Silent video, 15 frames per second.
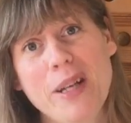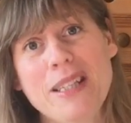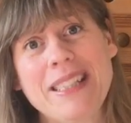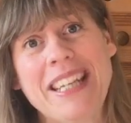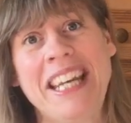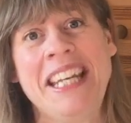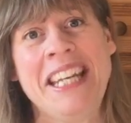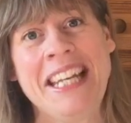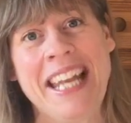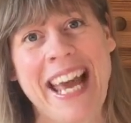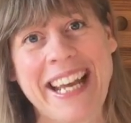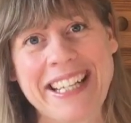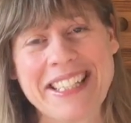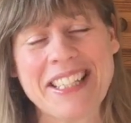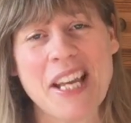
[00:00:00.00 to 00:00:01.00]
skinny
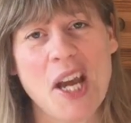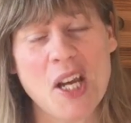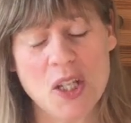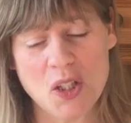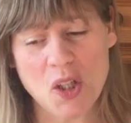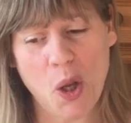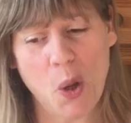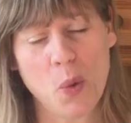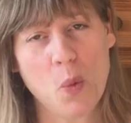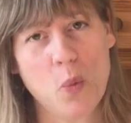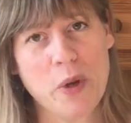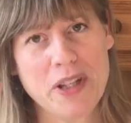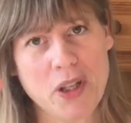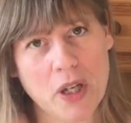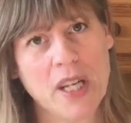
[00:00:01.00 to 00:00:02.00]
legs. So
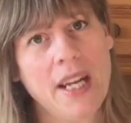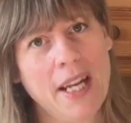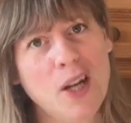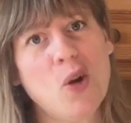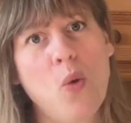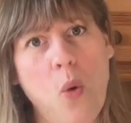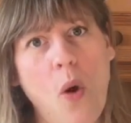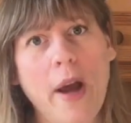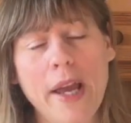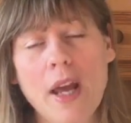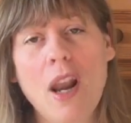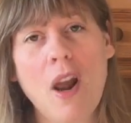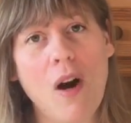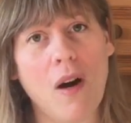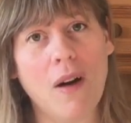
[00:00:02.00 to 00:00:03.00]
we took it in quite a
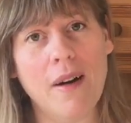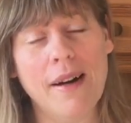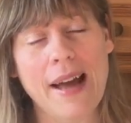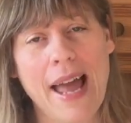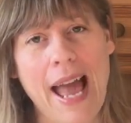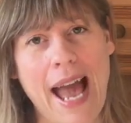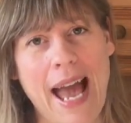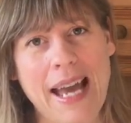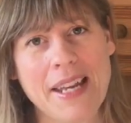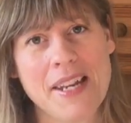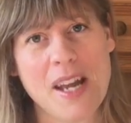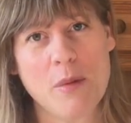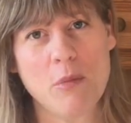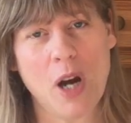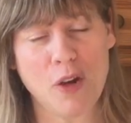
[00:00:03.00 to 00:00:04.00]
lot and
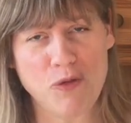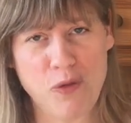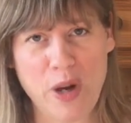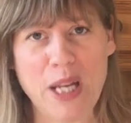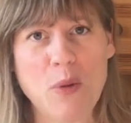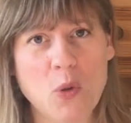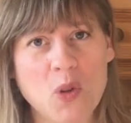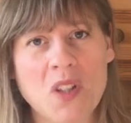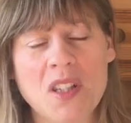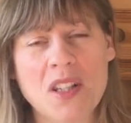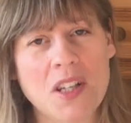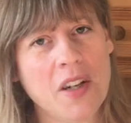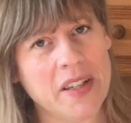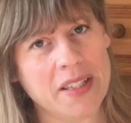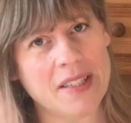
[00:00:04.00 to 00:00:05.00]
um, I really wanted the
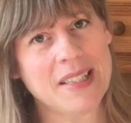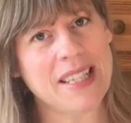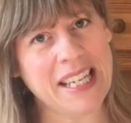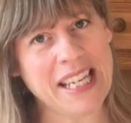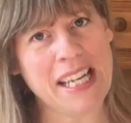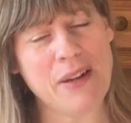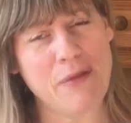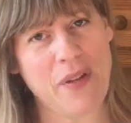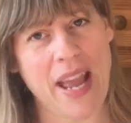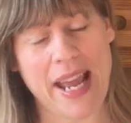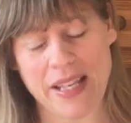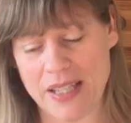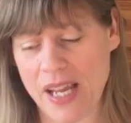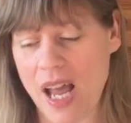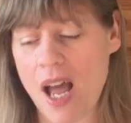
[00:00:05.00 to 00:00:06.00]
nice skinny
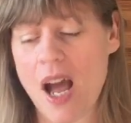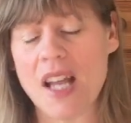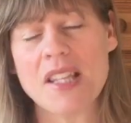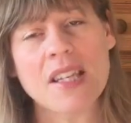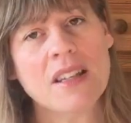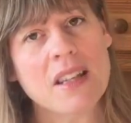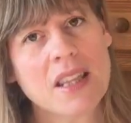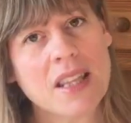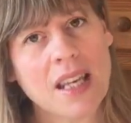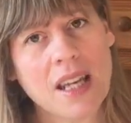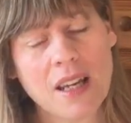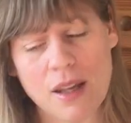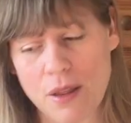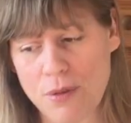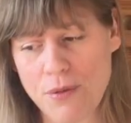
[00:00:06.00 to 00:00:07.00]
fit. I didn't
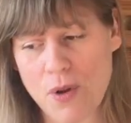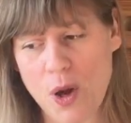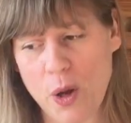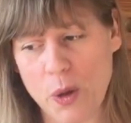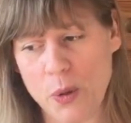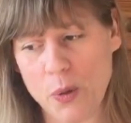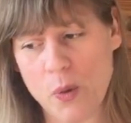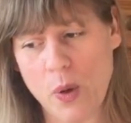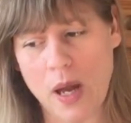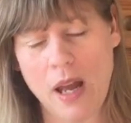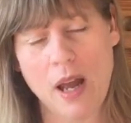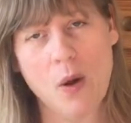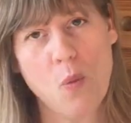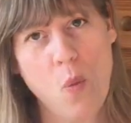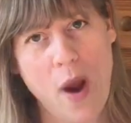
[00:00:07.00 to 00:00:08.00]
think through
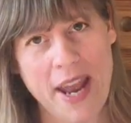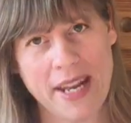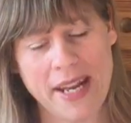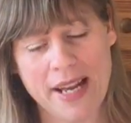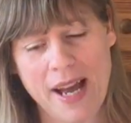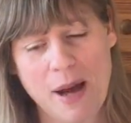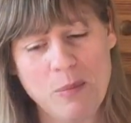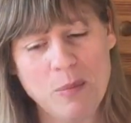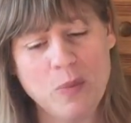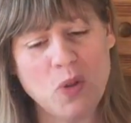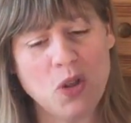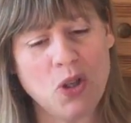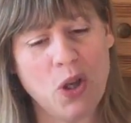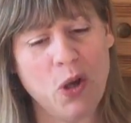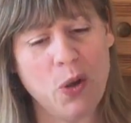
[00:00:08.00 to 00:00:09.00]
when it comes
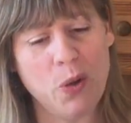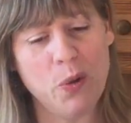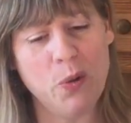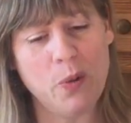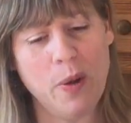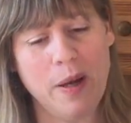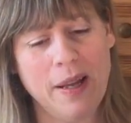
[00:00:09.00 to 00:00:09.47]
to